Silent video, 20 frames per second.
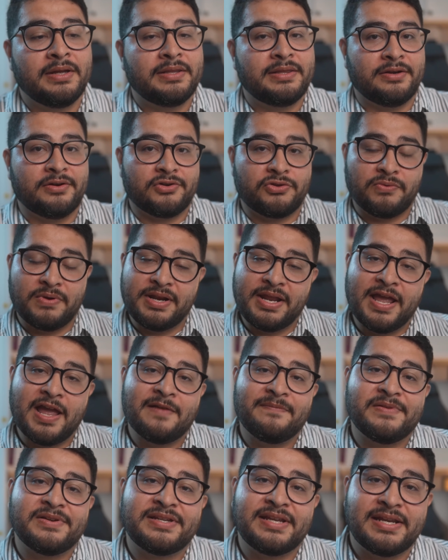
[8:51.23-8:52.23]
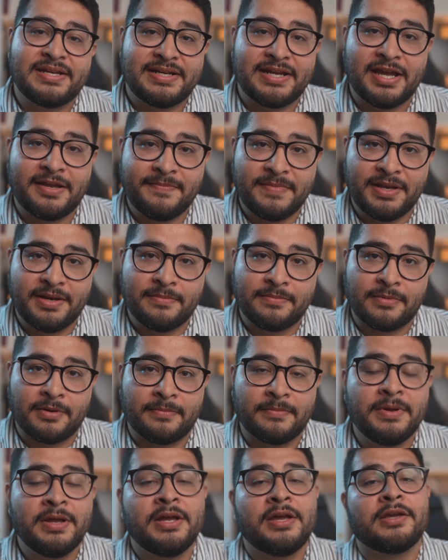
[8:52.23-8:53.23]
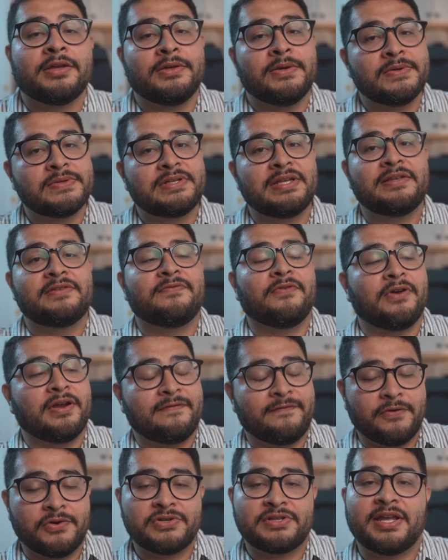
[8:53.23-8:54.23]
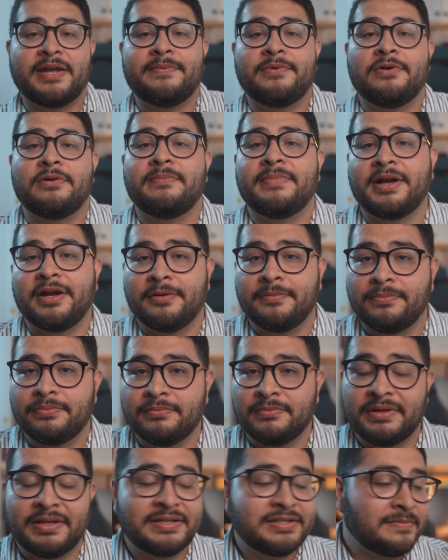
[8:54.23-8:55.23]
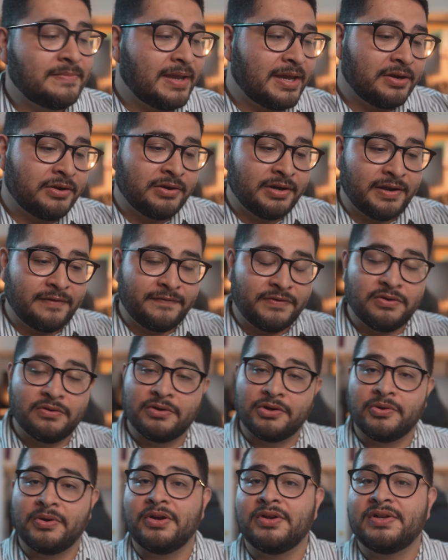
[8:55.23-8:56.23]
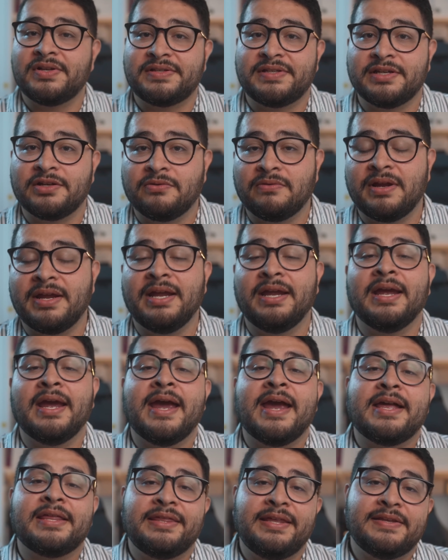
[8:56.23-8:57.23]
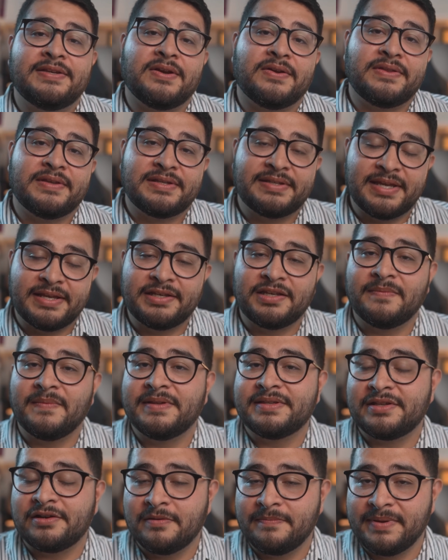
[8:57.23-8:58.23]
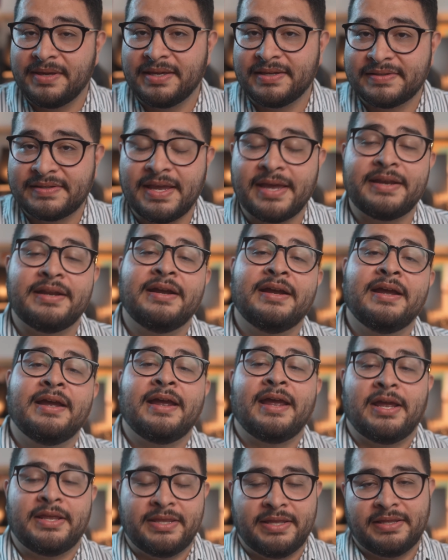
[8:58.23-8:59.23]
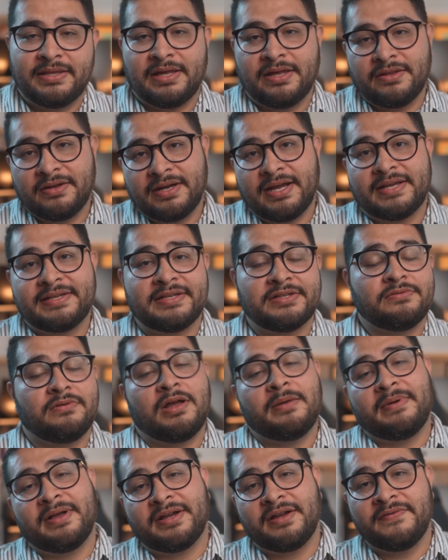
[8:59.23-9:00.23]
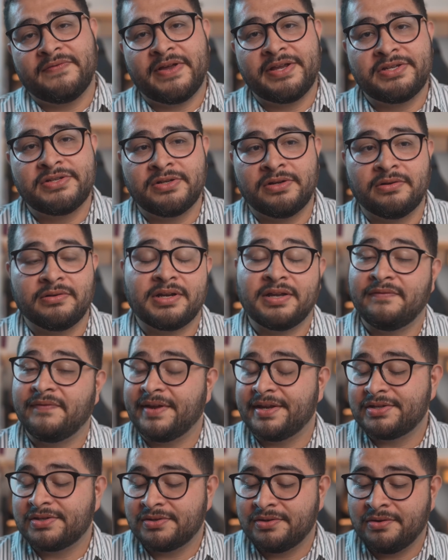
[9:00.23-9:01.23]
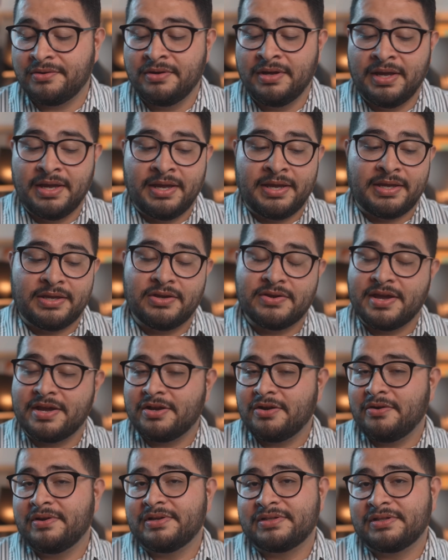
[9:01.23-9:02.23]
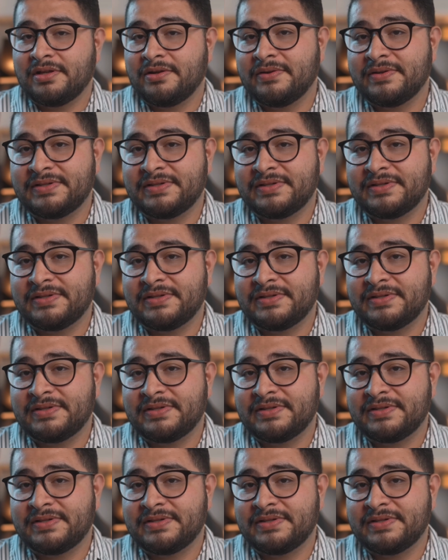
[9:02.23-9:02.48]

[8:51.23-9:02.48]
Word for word: They're 3.5% down minimum. Use these for a first-time home buyer. Doesn't matter if you agree or disagree, these are the sentiments that are being said. And the other guy says, well, how about conventional? Conventional, you can go as low